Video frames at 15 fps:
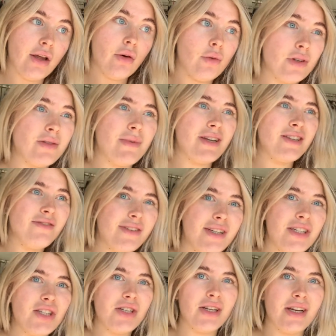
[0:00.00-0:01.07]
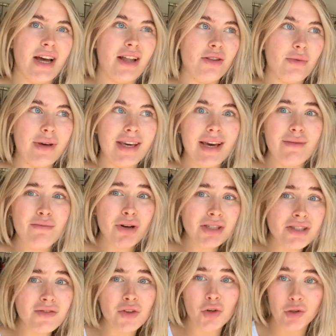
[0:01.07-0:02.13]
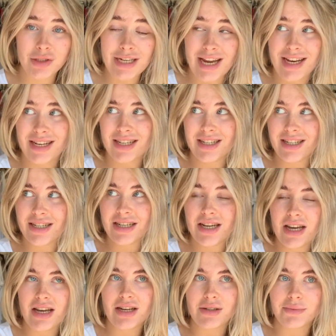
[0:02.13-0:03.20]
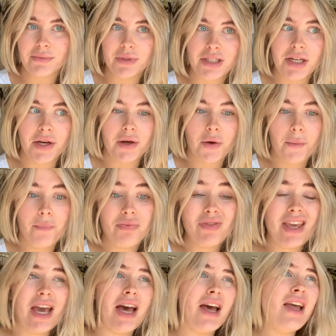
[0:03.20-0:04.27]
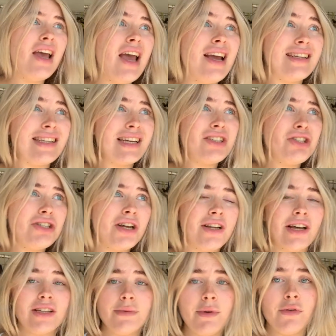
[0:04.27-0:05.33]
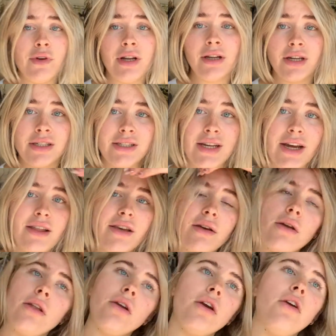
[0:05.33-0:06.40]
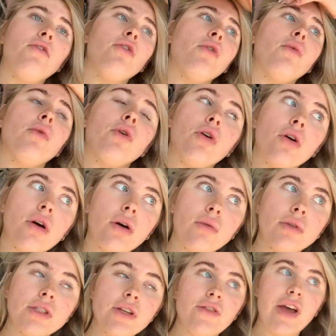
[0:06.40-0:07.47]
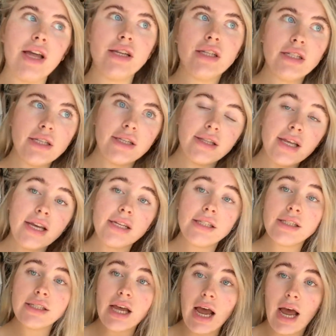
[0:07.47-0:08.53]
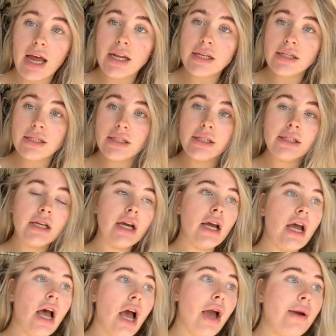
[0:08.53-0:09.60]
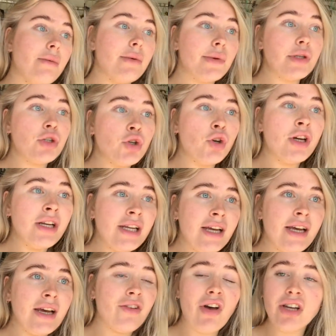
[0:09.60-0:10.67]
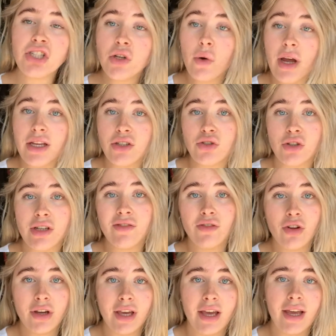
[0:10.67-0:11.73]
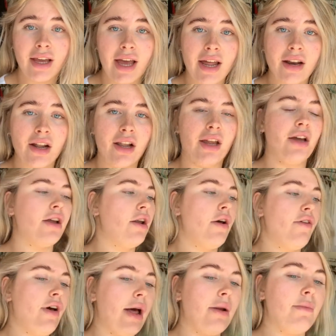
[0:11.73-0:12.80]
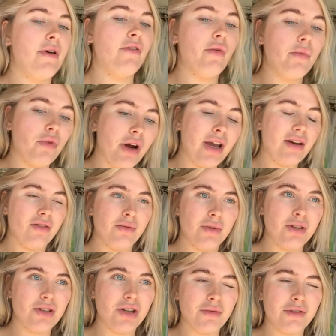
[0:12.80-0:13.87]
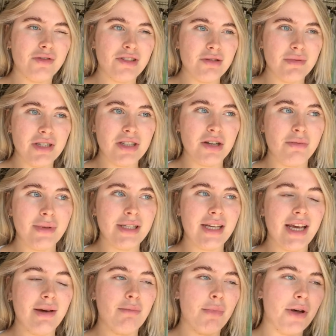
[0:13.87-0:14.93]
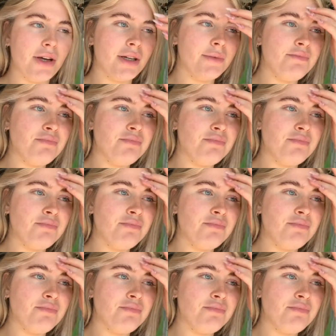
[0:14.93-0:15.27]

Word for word: was meant to finish it at the weekend but I just forgot to end it um so yeah it's actually turned out to be a really nice day I think I'm gonna go for a walk once I've edited this and hope you enjoyed it I've actually quite enjoyed vlogging again I like I know I had a bit of a break from YouTube I've just been so busy but